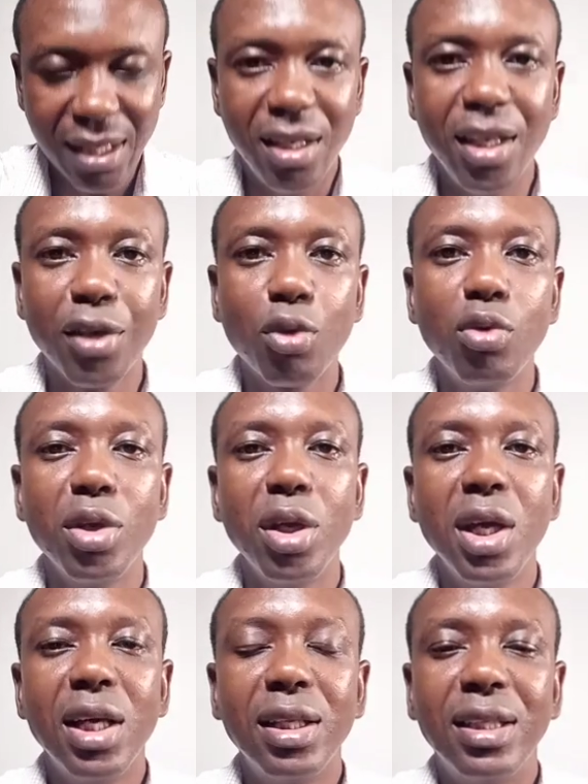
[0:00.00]
He,
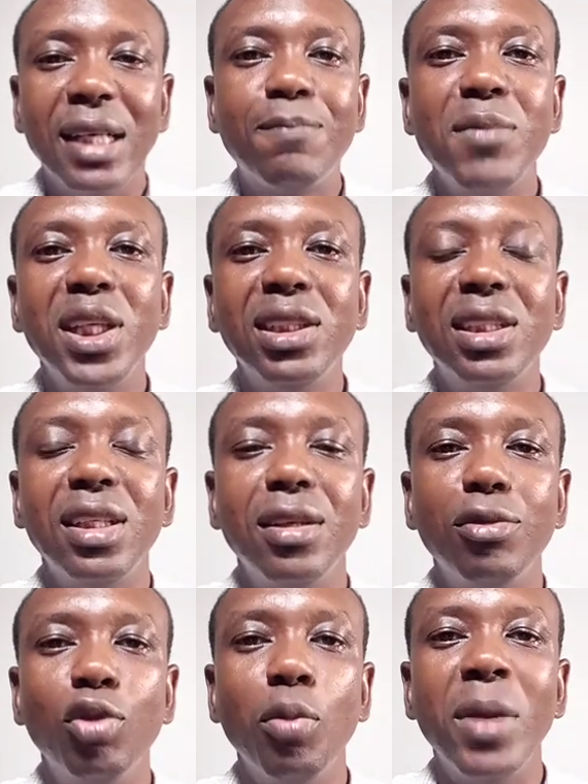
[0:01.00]
that means
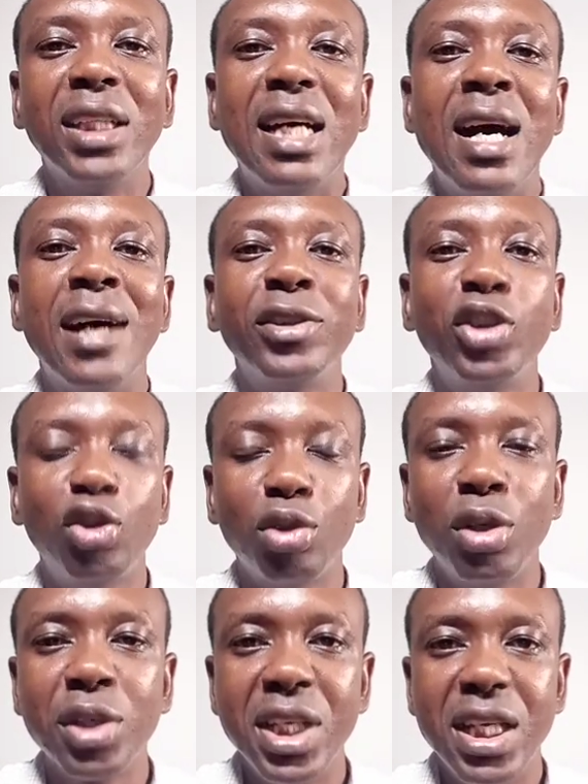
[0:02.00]
no matter how
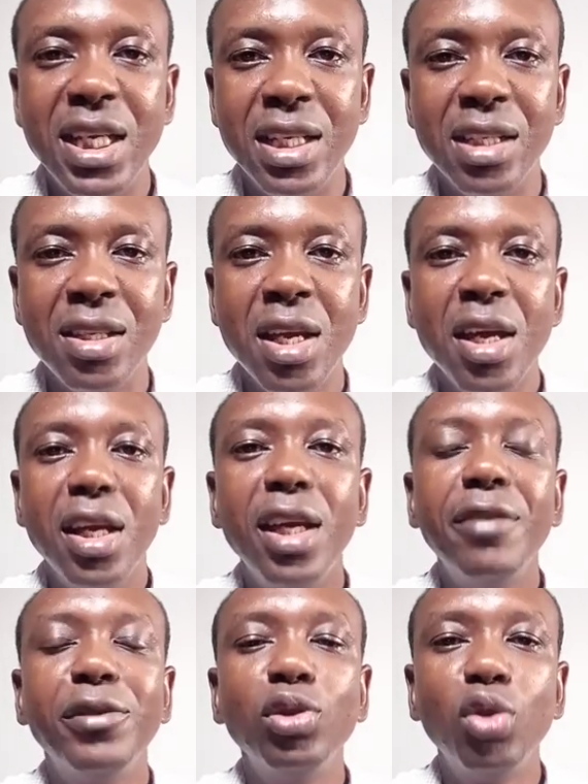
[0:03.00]
strong he is,
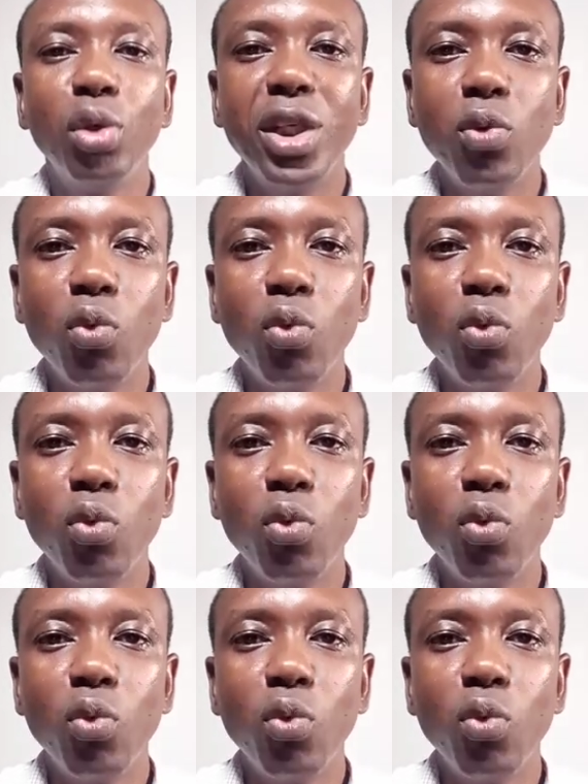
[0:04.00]
even though he